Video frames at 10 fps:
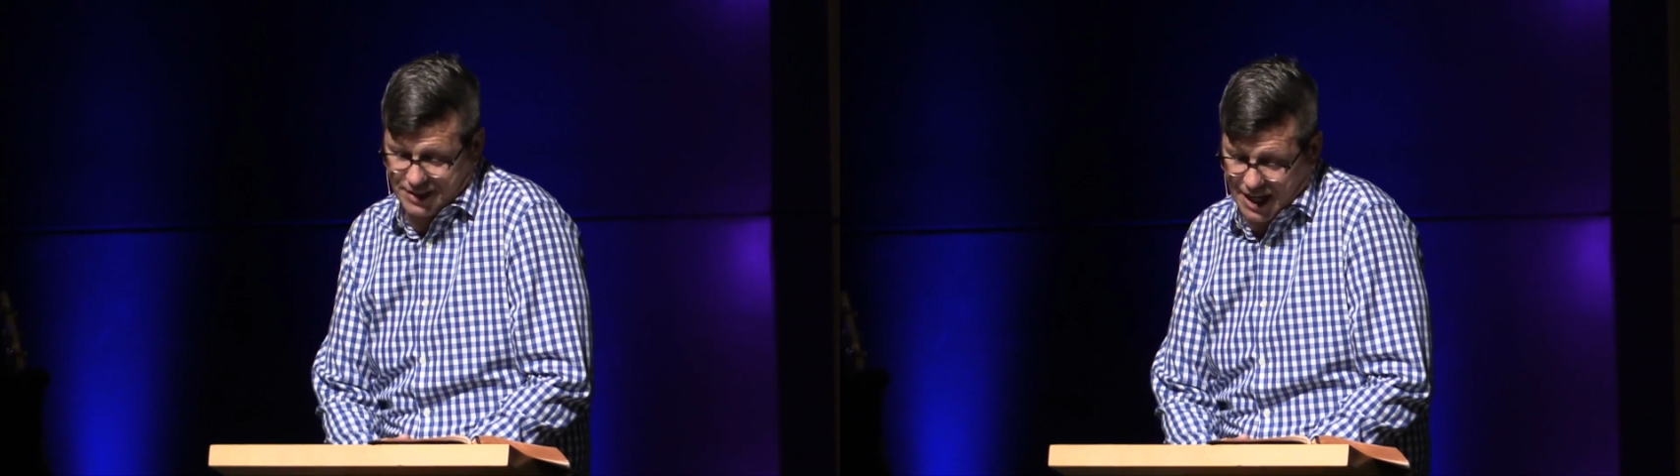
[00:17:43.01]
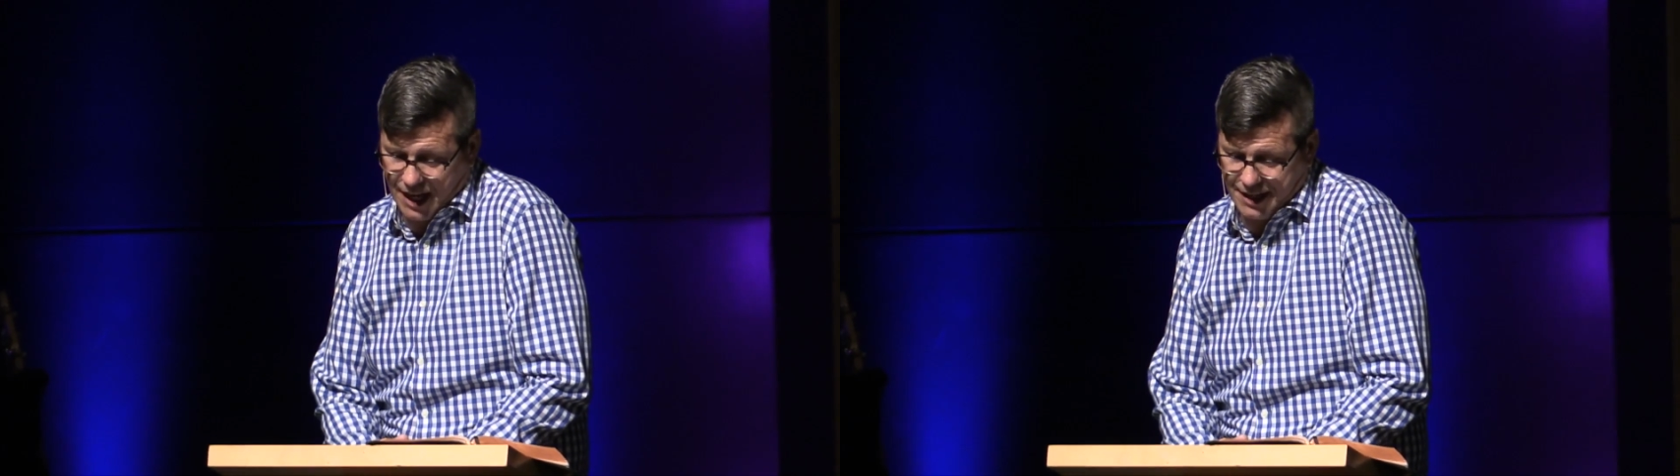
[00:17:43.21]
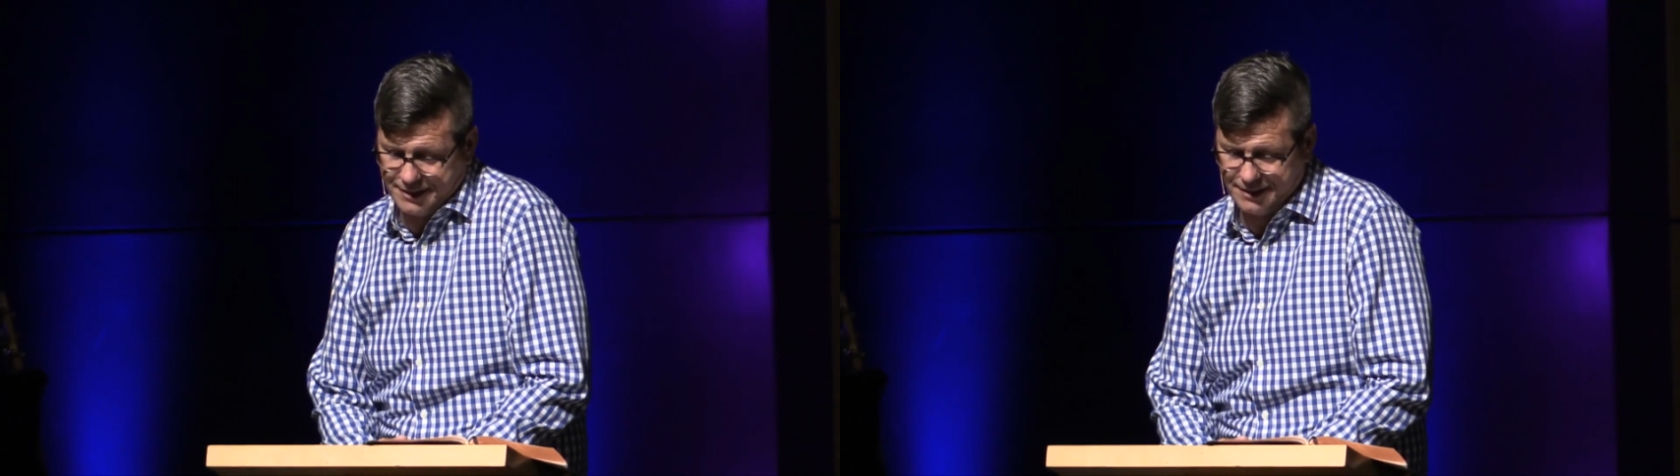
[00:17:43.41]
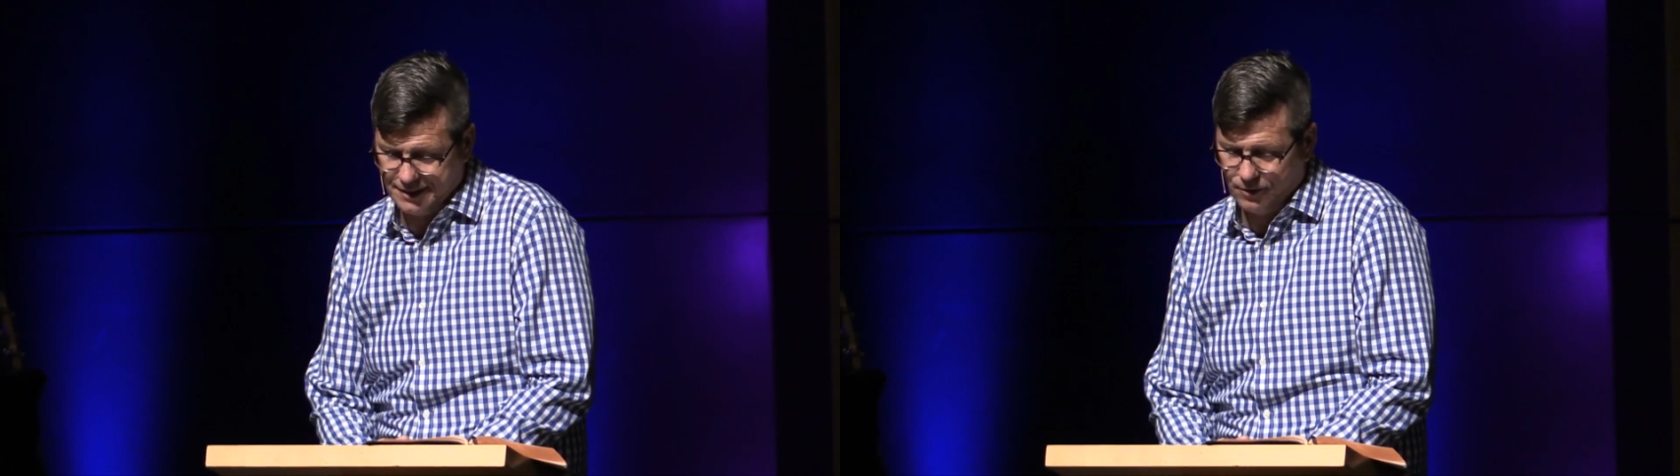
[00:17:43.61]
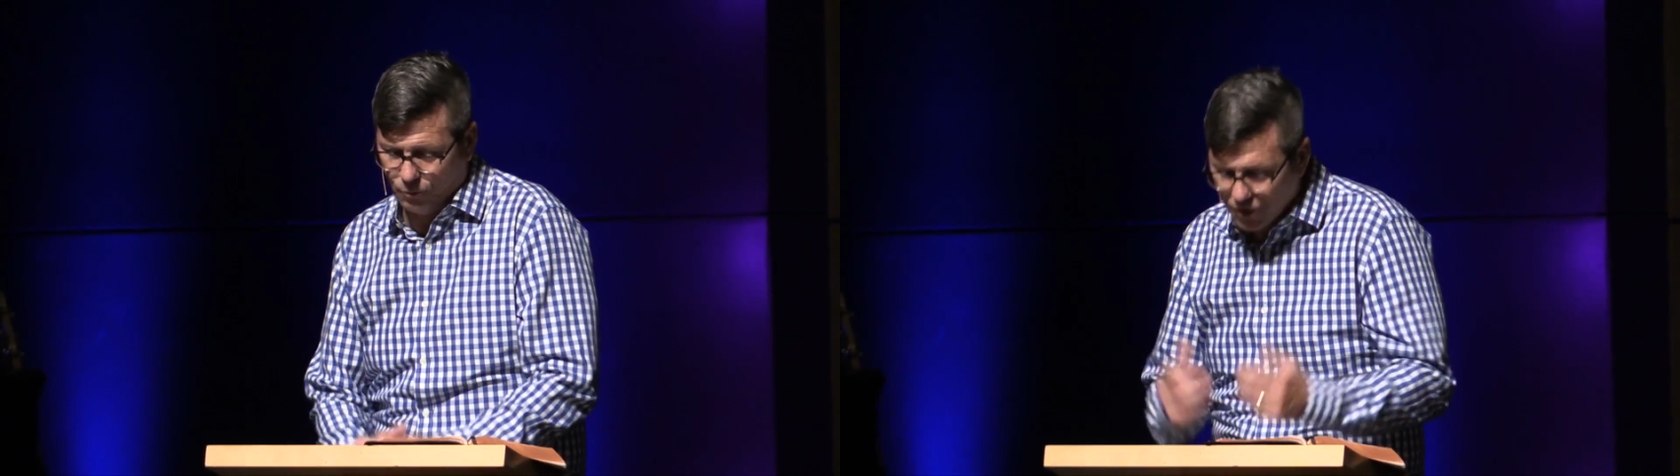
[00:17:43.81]
God.
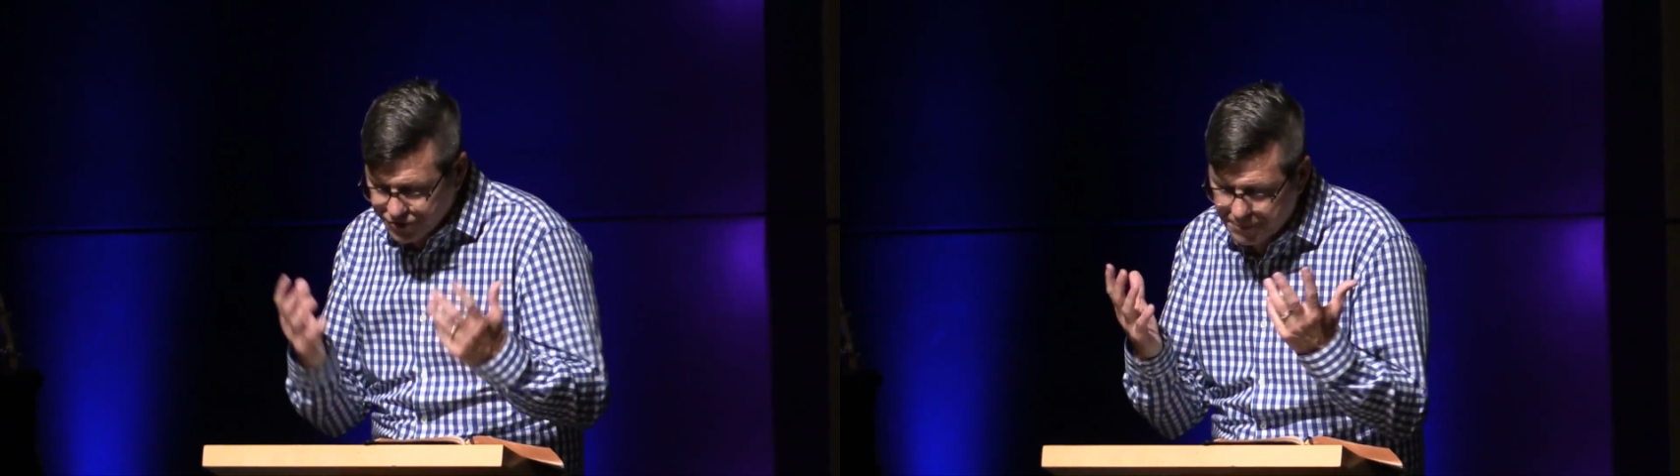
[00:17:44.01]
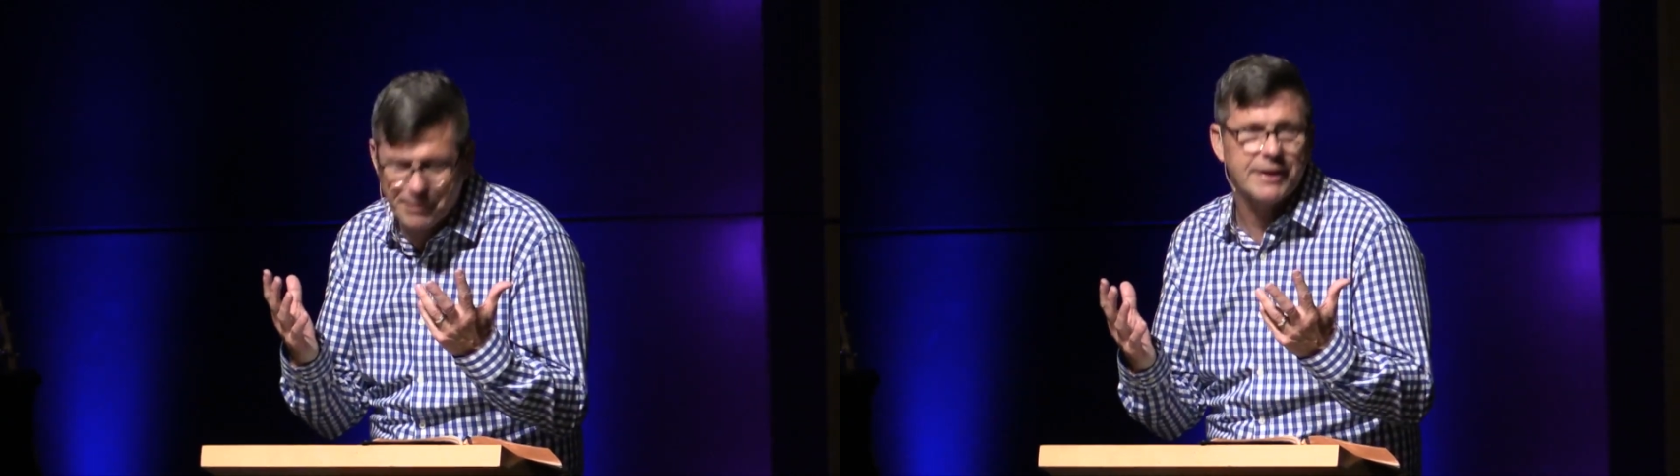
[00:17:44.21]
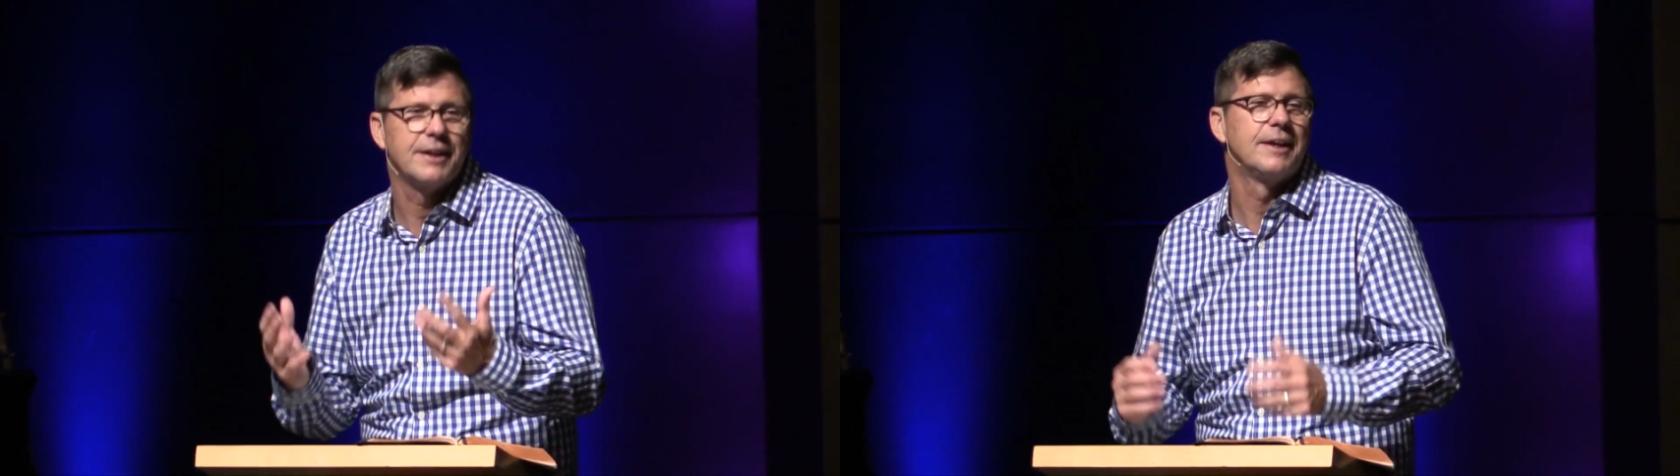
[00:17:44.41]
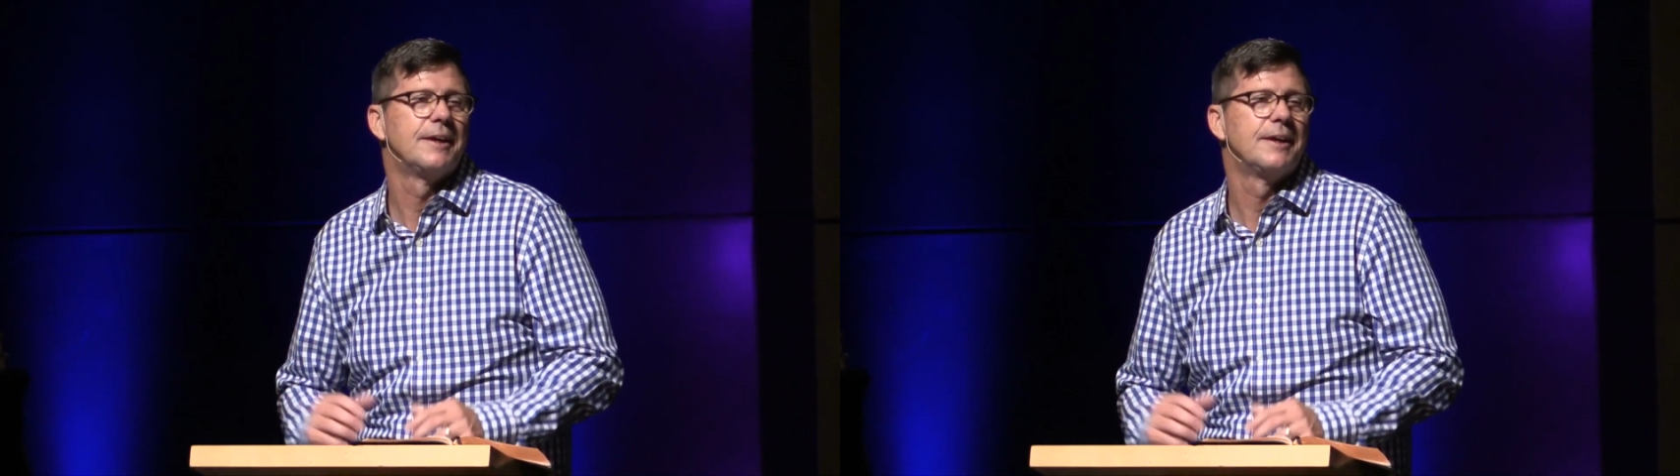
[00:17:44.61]
Worshiping.